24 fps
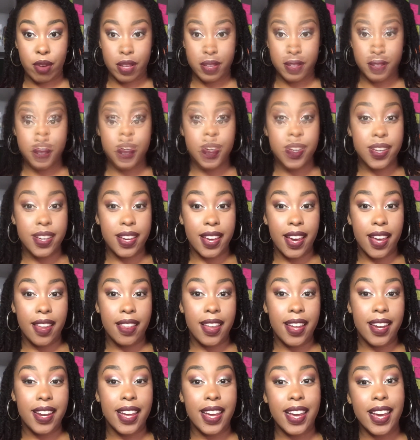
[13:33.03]
So yeah,
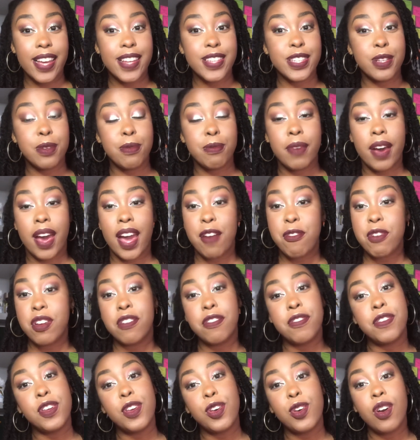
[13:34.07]
that is my
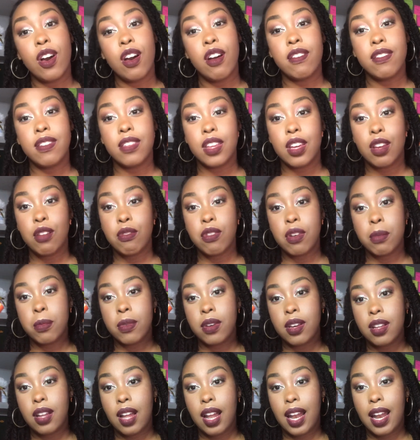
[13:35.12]
review of the
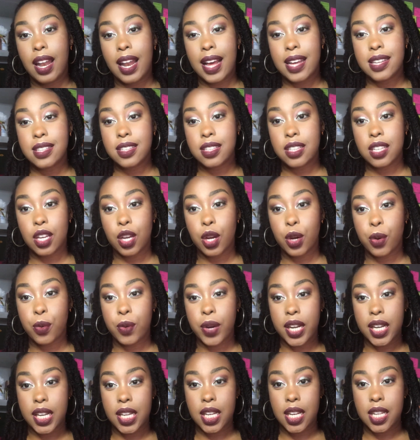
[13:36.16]
Rimmel Lasting
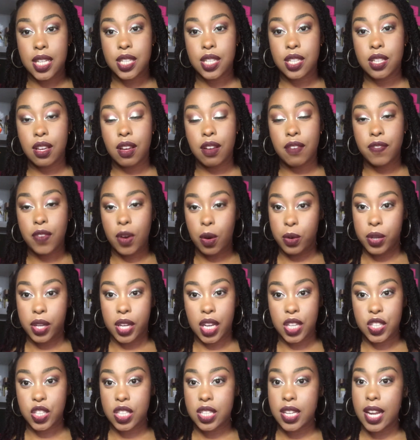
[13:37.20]
Radiance
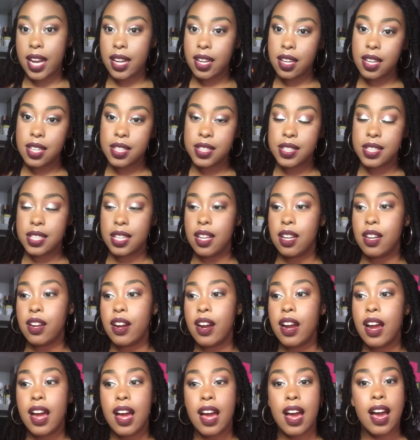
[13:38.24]
Foundation and Concealer.